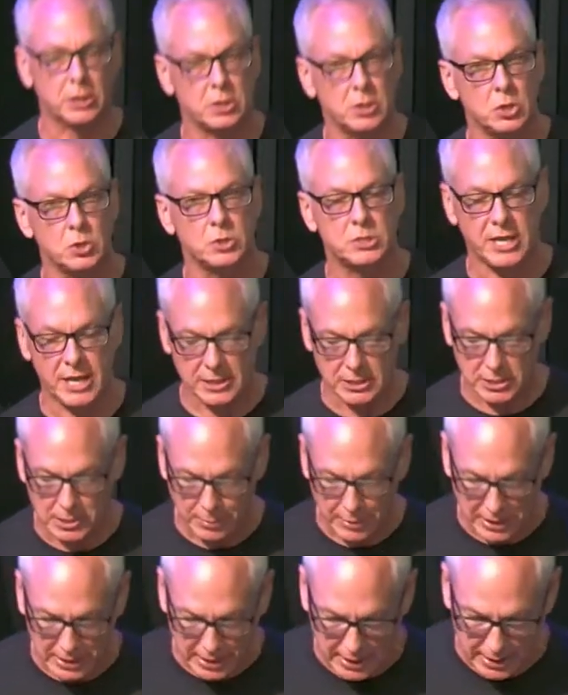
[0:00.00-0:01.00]
the New
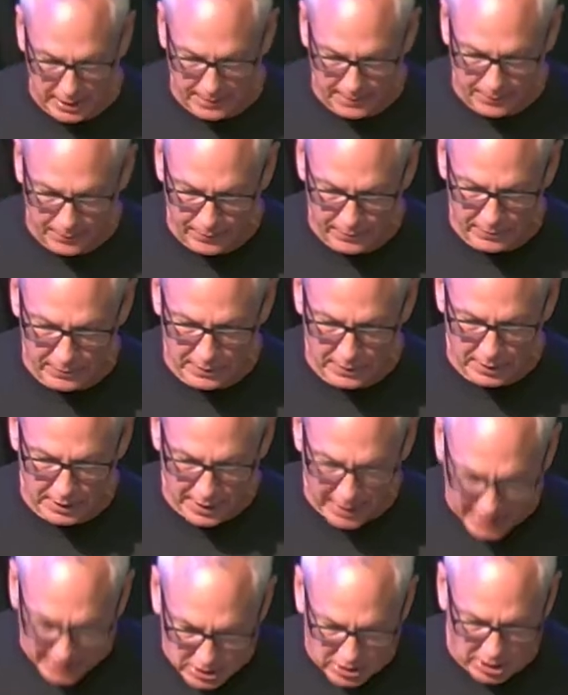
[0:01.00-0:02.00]
Testament,
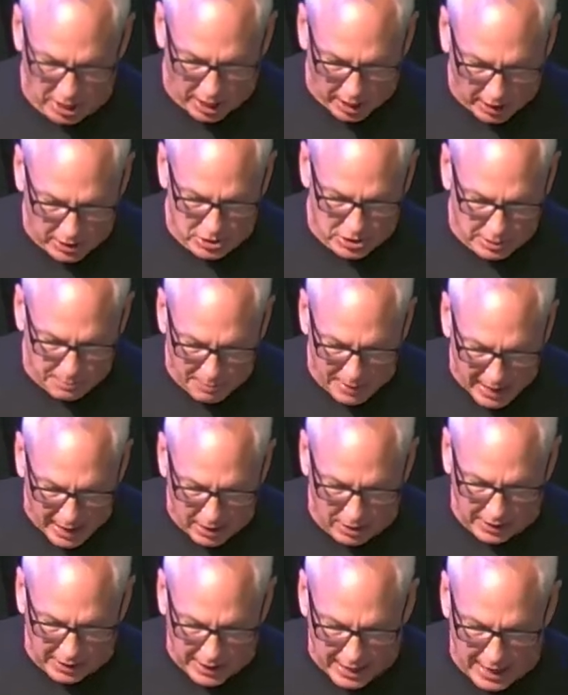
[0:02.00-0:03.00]
it talks
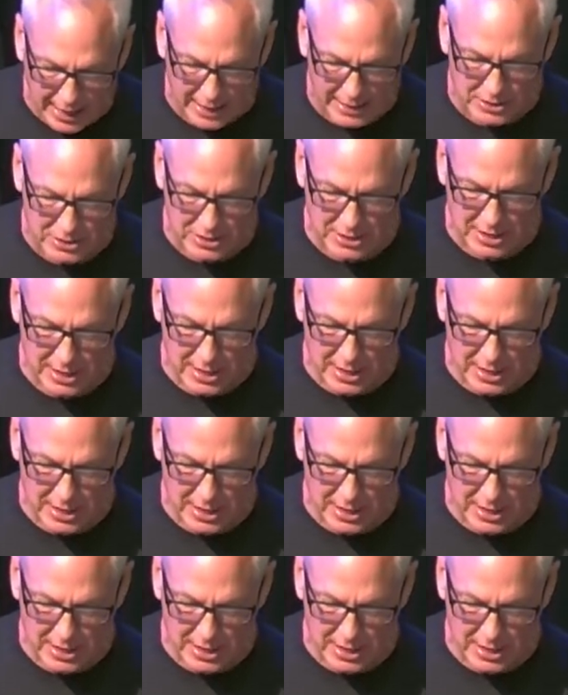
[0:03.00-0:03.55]
about God's